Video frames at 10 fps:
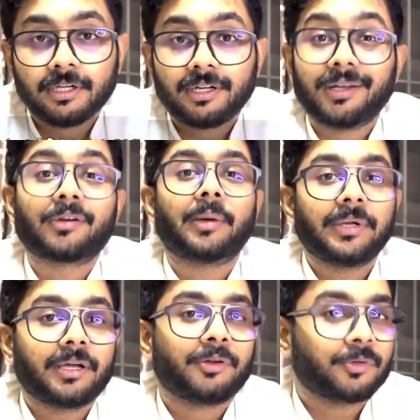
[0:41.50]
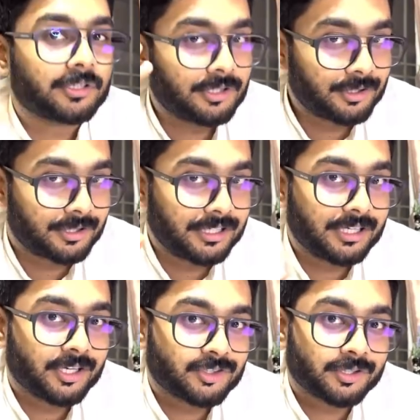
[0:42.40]
Now coming to the third
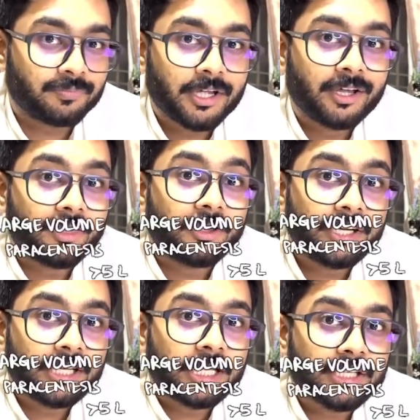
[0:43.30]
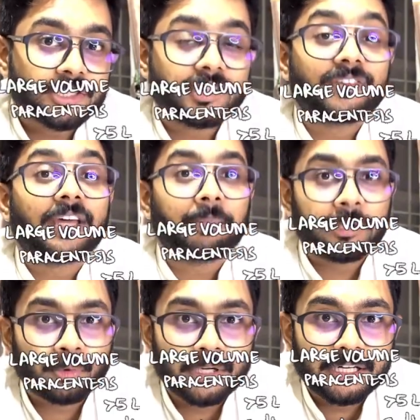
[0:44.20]
indication. Third indication is
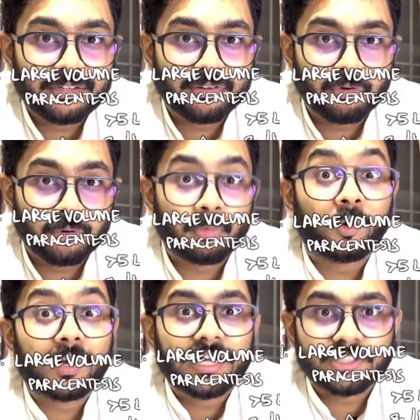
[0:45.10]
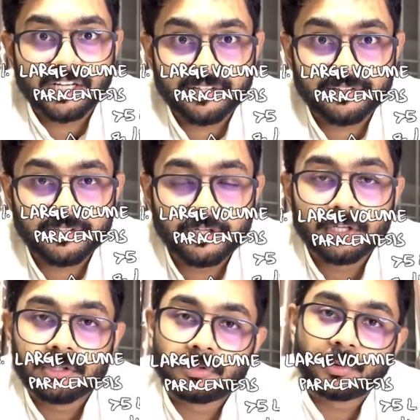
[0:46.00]
hepatorenal syndrome or HRS.
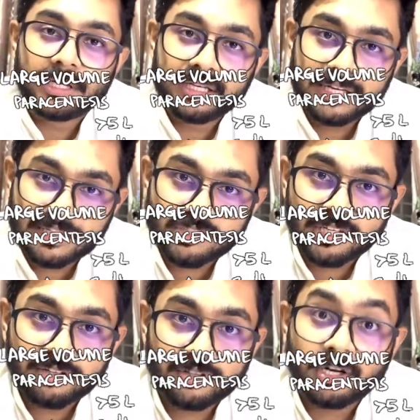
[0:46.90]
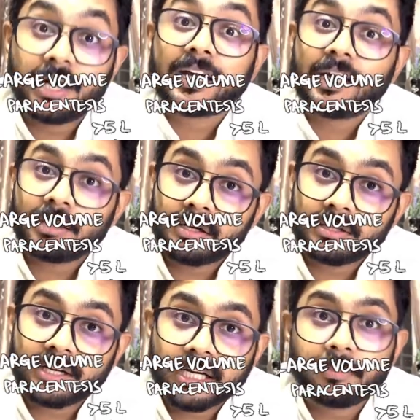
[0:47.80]
So in HRS, again,
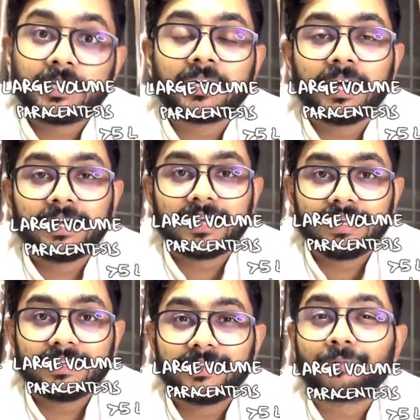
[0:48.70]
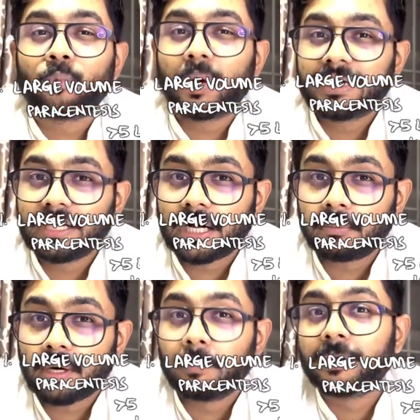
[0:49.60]
the recommended guideline is 1 gram
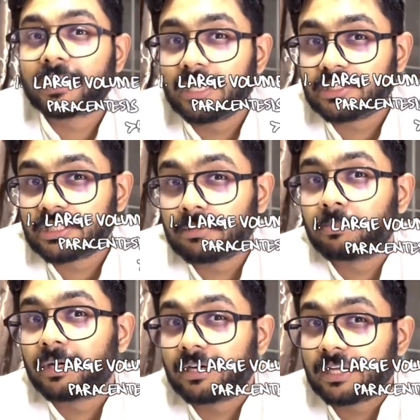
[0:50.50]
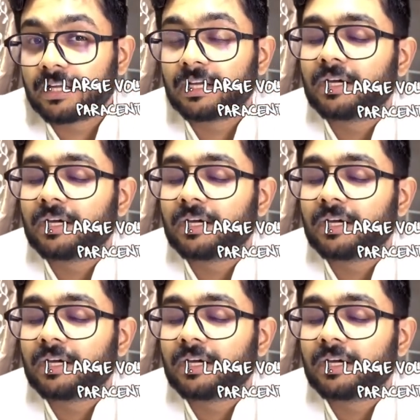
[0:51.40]
per kg per day.